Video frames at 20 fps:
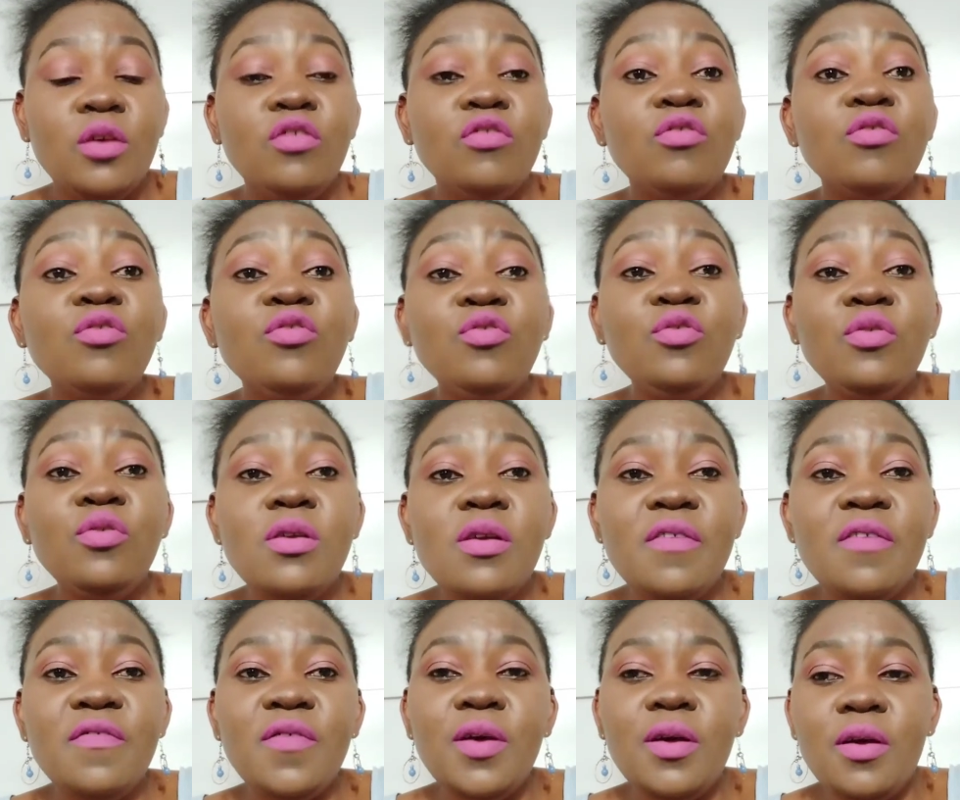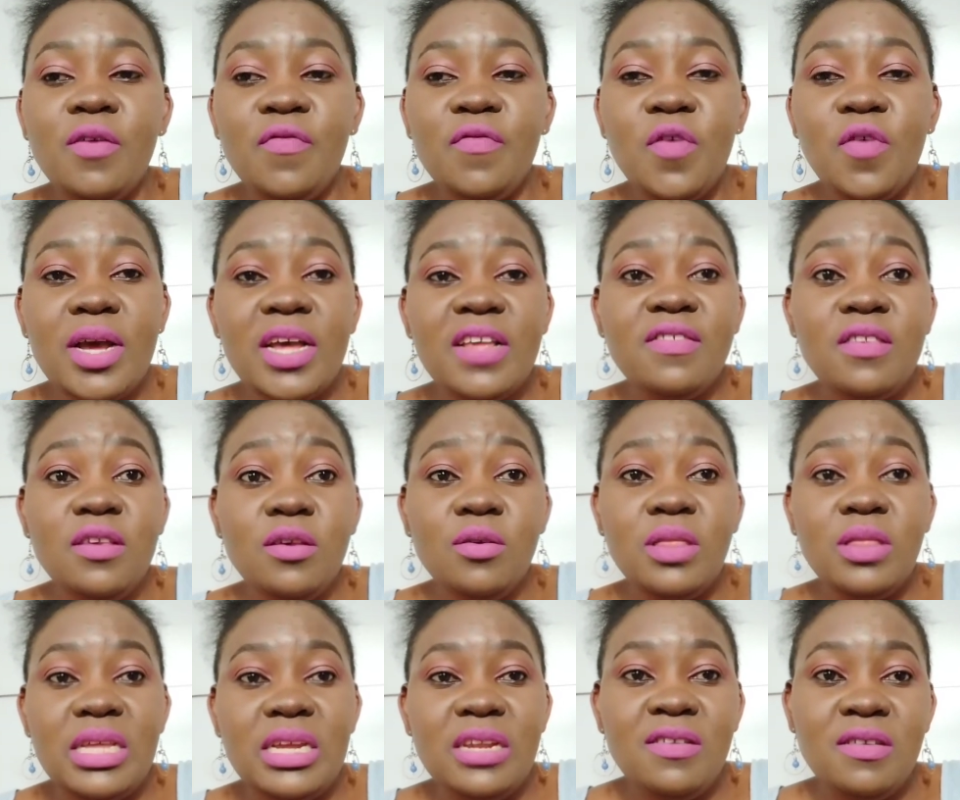So focusing
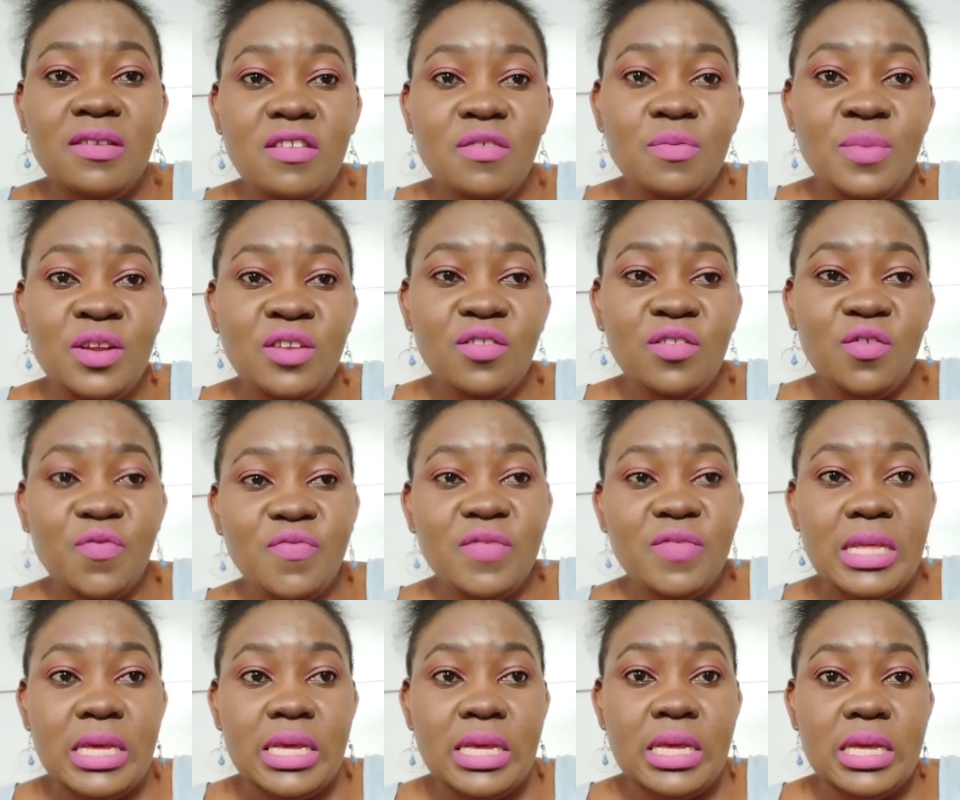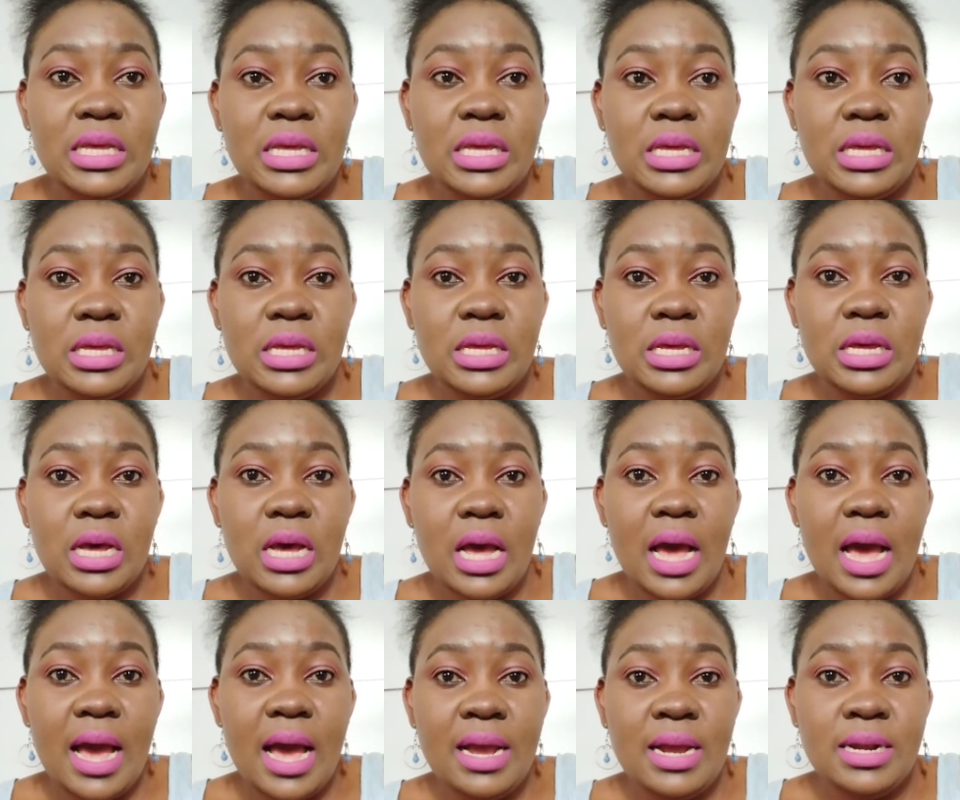on the treatment of the
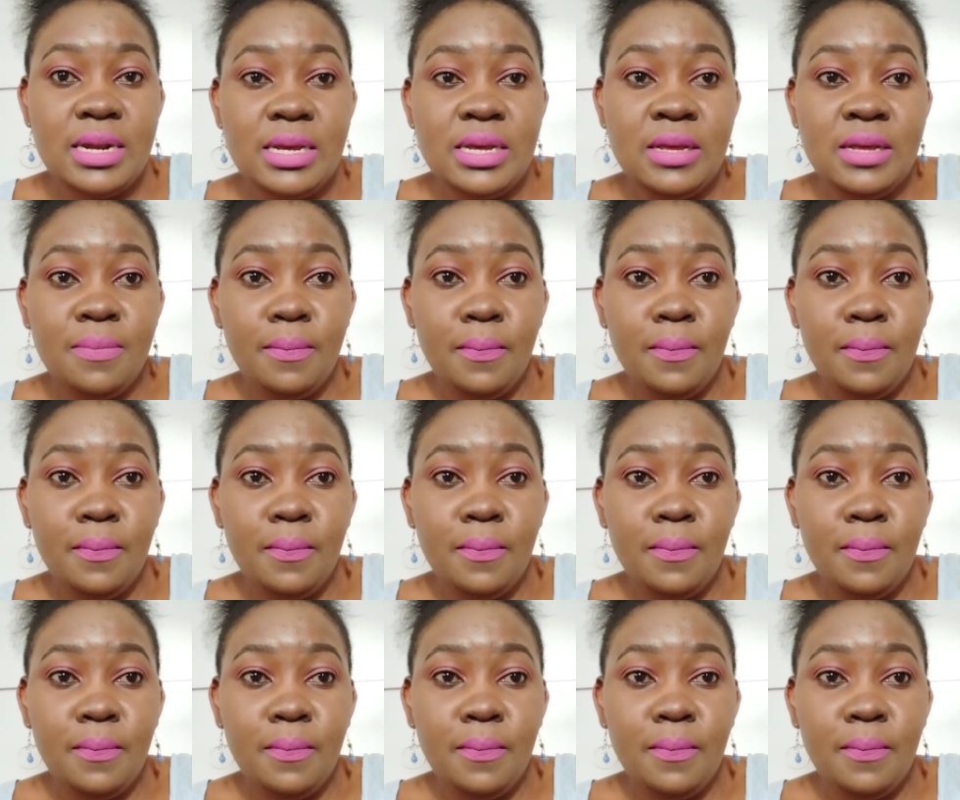acne,